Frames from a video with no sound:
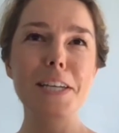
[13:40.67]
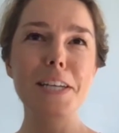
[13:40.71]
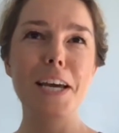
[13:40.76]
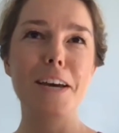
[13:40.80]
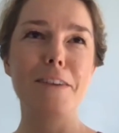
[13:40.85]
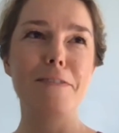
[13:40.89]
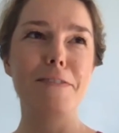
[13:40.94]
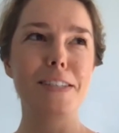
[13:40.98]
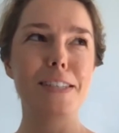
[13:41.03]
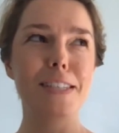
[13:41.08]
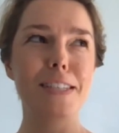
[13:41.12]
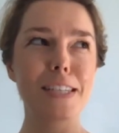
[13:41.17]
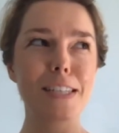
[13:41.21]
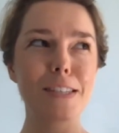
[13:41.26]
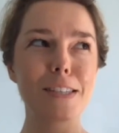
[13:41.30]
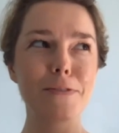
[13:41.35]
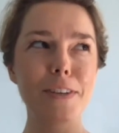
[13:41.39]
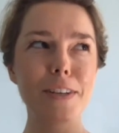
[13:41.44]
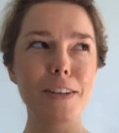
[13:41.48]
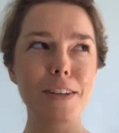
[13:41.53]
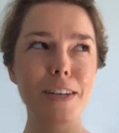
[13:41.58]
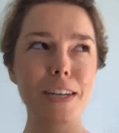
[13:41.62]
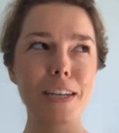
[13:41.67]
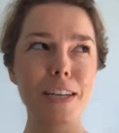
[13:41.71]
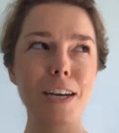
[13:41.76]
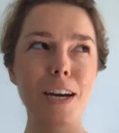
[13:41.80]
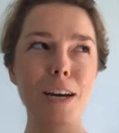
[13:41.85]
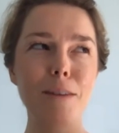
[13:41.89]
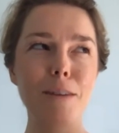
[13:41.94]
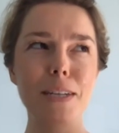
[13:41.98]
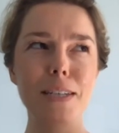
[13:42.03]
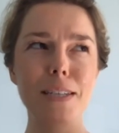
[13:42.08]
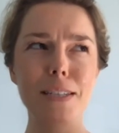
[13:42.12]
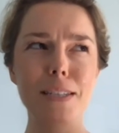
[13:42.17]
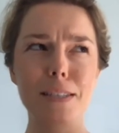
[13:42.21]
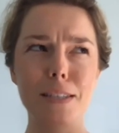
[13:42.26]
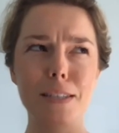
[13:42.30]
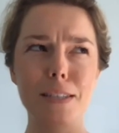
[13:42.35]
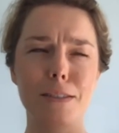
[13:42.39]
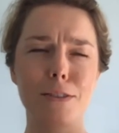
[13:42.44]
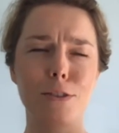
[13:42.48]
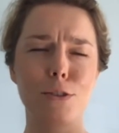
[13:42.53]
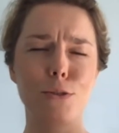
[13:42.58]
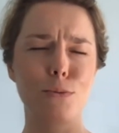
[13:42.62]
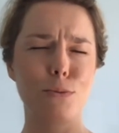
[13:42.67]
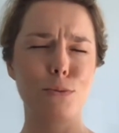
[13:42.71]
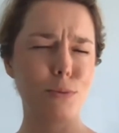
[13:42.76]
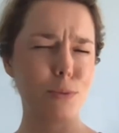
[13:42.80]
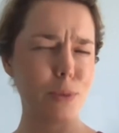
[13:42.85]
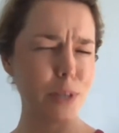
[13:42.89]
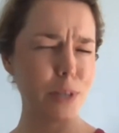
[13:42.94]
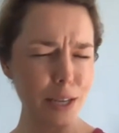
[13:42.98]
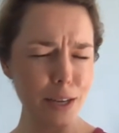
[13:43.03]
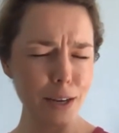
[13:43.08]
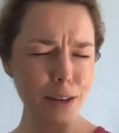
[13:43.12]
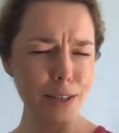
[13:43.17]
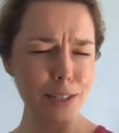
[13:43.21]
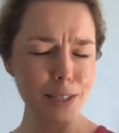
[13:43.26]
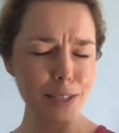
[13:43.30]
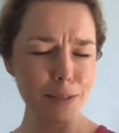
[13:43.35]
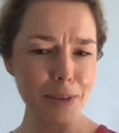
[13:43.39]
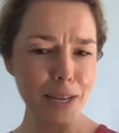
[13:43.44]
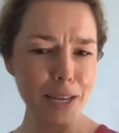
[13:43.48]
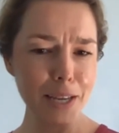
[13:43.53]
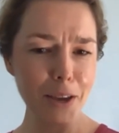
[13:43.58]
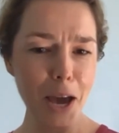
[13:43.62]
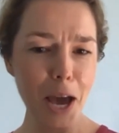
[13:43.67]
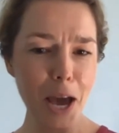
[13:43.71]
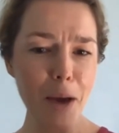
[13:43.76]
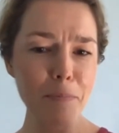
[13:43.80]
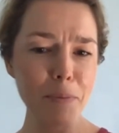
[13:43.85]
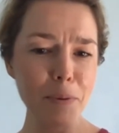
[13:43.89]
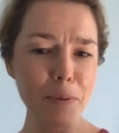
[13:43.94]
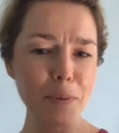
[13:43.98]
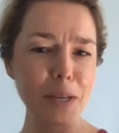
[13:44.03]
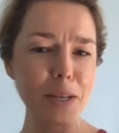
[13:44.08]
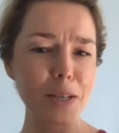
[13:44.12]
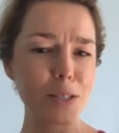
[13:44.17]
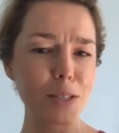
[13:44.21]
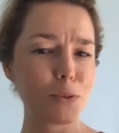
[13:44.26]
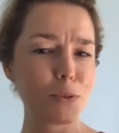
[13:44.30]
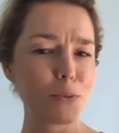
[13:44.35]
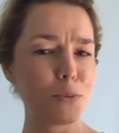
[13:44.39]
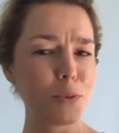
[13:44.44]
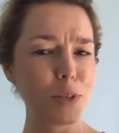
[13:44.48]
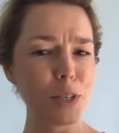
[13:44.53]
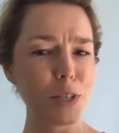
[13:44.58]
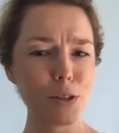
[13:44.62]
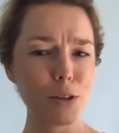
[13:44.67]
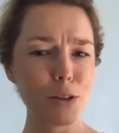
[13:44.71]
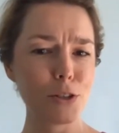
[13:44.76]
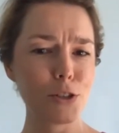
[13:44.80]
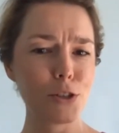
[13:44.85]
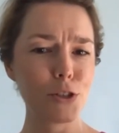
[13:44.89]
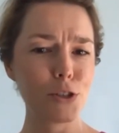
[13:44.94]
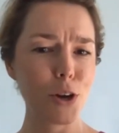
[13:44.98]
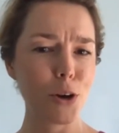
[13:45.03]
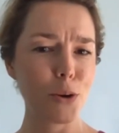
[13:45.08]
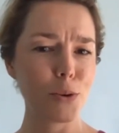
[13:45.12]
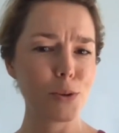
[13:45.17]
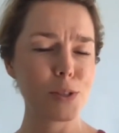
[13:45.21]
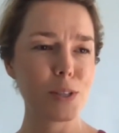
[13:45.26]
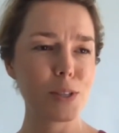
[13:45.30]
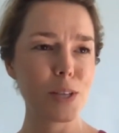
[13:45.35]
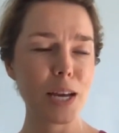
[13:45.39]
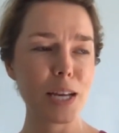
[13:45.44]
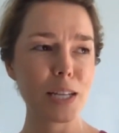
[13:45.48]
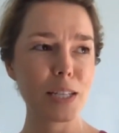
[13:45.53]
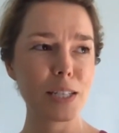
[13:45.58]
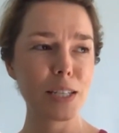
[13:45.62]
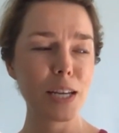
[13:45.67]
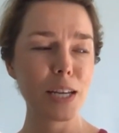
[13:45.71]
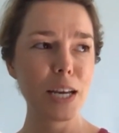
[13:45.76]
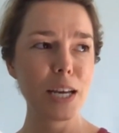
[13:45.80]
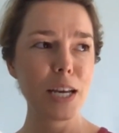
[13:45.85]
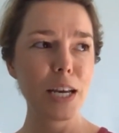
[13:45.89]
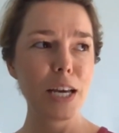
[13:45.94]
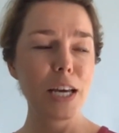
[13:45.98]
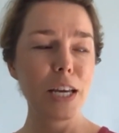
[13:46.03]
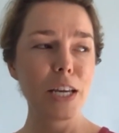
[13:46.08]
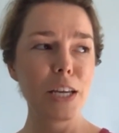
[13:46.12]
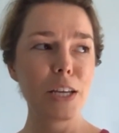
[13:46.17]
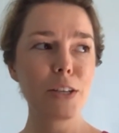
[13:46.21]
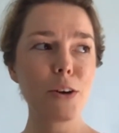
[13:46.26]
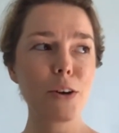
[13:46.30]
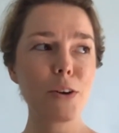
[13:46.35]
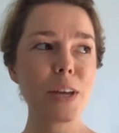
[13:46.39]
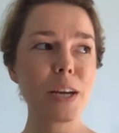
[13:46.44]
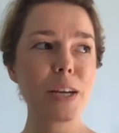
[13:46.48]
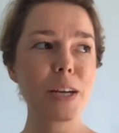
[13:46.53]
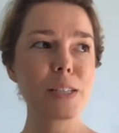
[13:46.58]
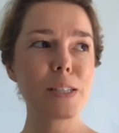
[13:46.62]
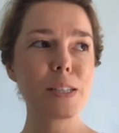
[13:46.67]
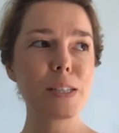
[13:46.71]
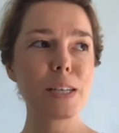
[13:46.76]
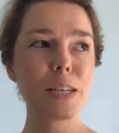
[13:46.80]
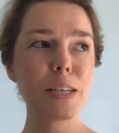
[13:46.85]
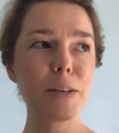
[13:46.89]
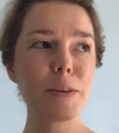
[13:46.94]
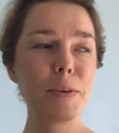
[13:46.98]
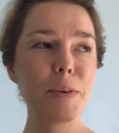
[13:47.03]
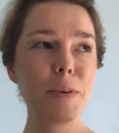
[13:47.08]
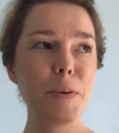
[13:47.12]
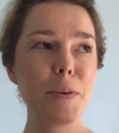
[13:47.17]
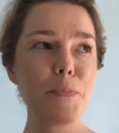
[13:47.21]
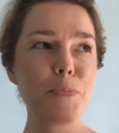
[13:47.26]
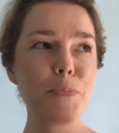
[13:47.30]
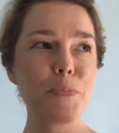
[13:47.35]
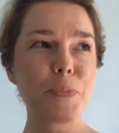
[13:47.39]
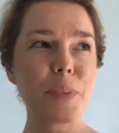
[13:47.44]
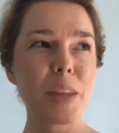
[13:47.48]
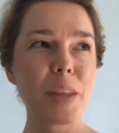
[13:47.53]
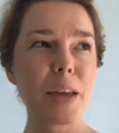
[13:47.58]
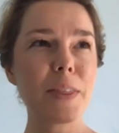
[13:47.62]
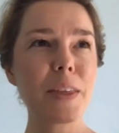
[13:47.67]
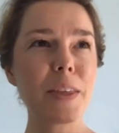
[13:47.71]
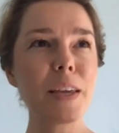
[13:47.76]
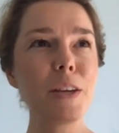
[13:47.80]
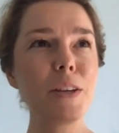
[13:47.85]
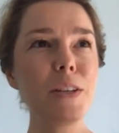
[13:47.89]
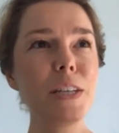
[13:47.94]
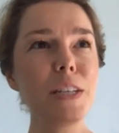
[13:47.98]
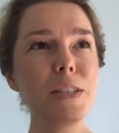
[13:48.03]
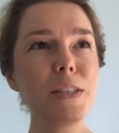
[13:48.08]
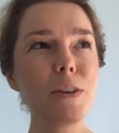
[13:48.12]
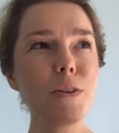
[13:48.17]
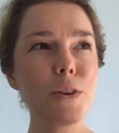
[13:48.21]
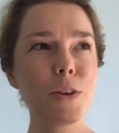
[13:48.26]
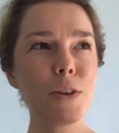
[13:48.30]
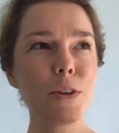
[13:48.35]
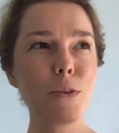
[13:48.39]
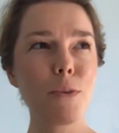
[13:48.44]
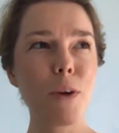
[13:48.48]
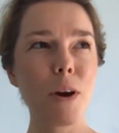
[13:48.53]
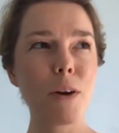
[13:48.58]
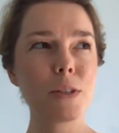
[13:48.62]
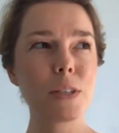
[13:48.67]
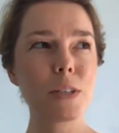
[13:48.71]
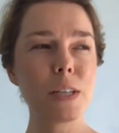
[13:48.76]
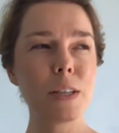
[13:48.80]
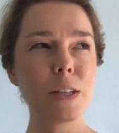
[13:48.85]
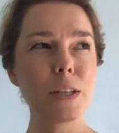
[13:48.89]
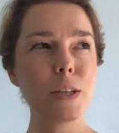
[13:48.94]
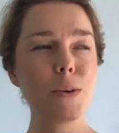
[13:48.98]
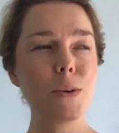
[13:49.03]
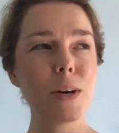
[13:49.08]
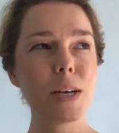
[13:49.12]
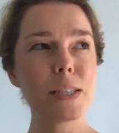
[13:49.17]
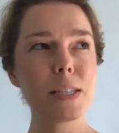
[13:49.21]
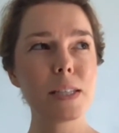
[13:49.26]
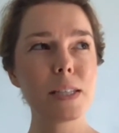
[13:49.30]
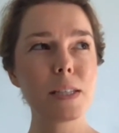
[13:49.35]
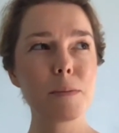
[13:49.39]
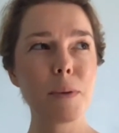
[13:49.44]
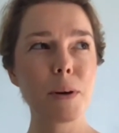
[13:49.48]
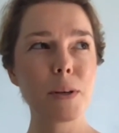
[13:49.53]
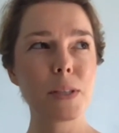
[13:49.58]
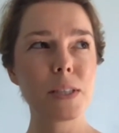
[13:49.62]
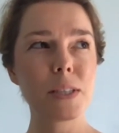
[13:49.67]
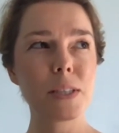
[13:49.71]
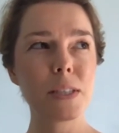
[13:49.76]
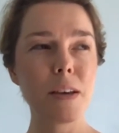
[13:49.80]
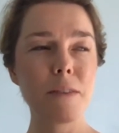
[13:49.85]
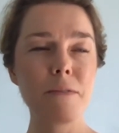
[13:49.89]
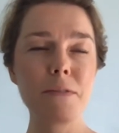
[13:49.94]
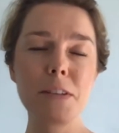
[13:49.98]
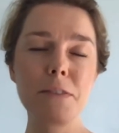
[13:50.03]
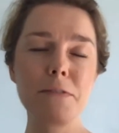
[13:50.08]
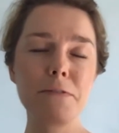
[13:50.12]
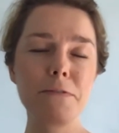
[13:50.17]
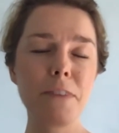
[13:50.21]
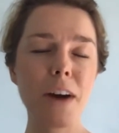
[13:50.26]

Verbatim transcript: have a six figure income and is it really going to make you happy because research shows that you know there's a i think you need to earn around in the us it's about $75000